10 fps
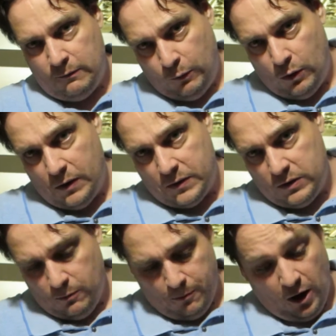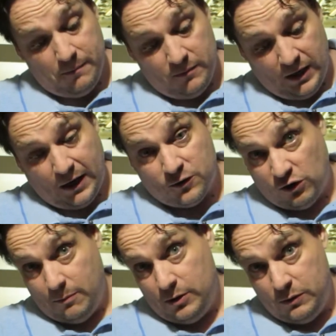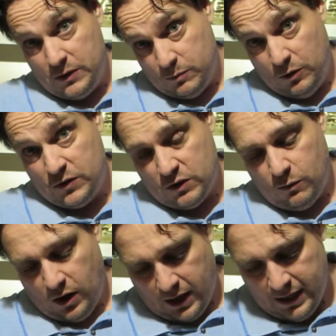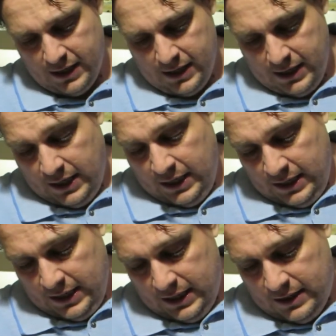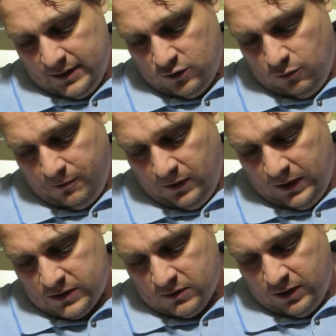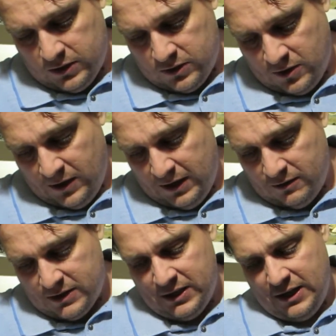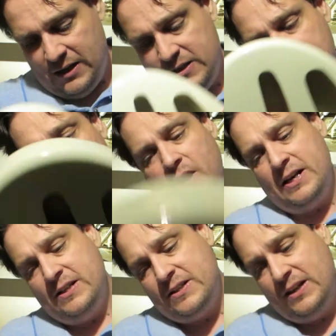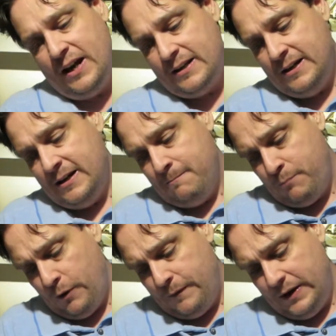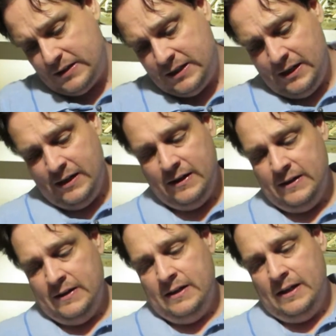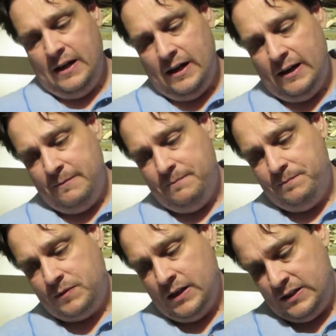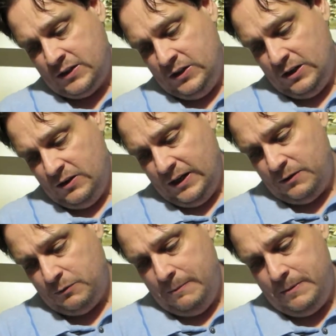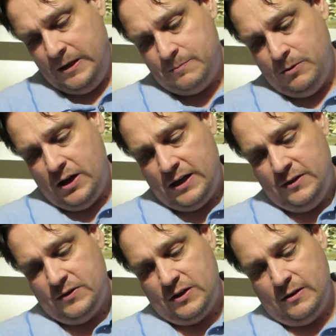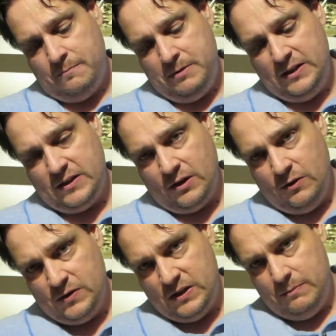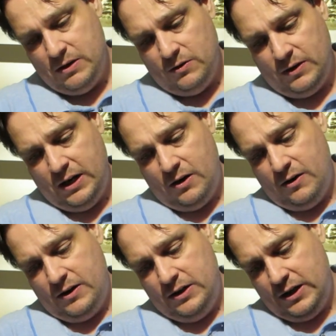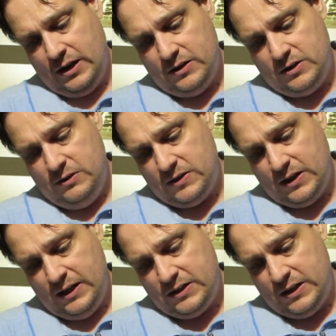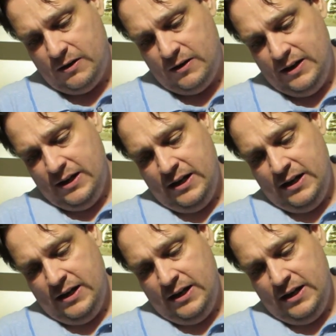and forth no problem, like a tremolo is supposed to work, and hopefully it's going to turn out. This body's not perfect. It's clearly a 3-piece body. There's a piece that goes in the middle here, and you got the 2 sides here,